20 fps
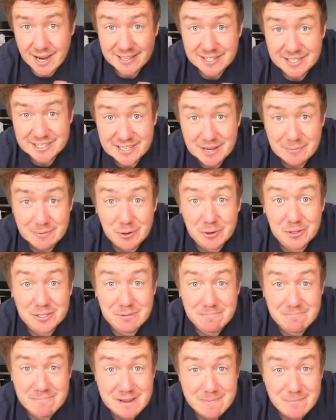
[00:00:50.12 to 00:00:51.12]
In this tin we've got
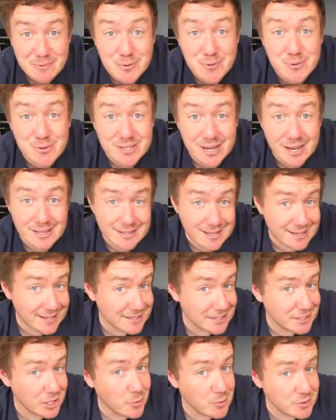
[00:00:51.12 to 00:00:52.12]
some meatballs and they're
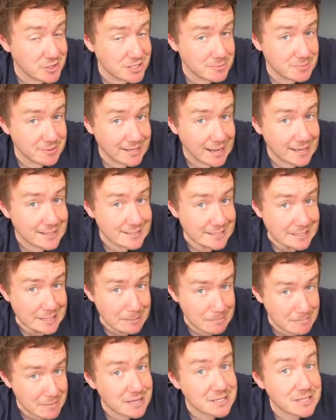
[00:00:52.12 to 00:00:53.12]
gonna go with the
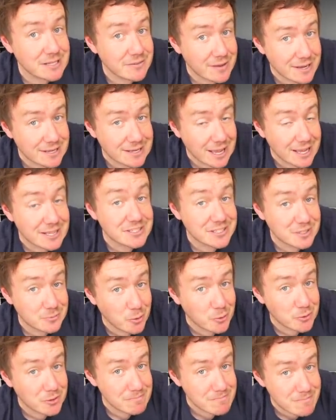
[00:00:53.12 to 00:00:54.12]
spaghetti. Massive hint as to
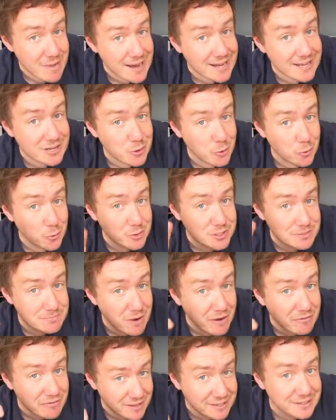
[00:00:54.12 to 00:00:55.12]
what the main course
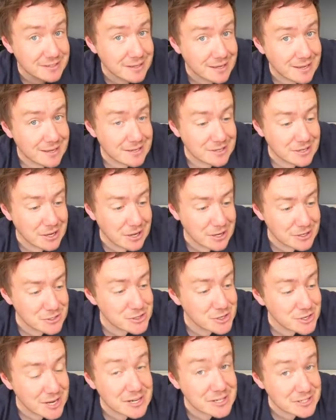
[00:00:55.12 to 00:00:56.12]
muffin
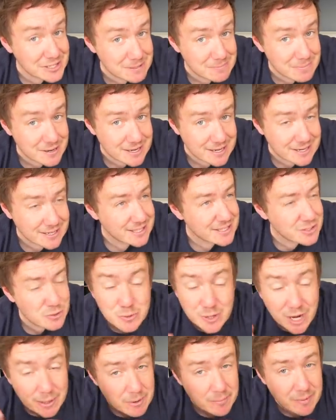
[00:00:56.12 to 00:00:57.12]
should actually be. This
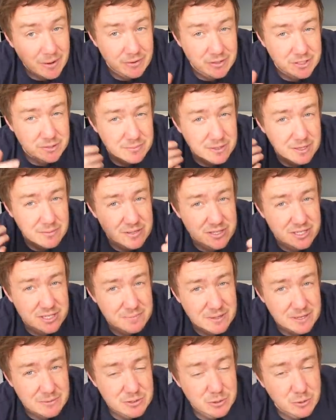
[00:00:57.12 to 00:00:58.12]
all came about because me and
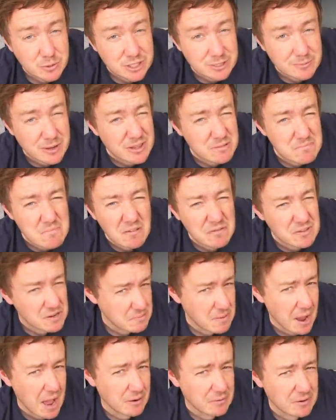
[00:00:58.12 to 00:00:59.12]
Mrs. B were talking about the
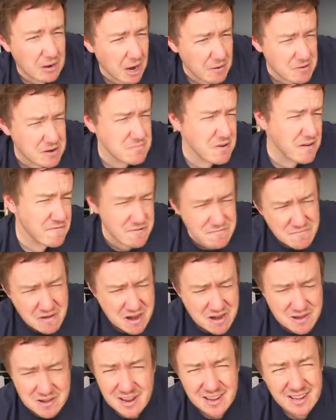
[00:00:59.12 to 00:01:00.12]
muffin man. I'm a muffin
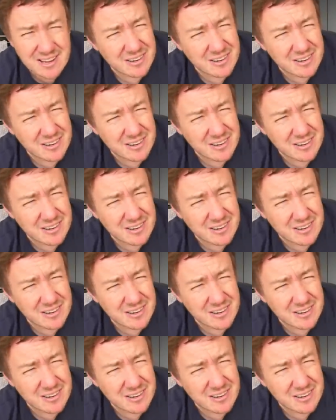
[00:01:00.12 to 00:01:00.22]
man.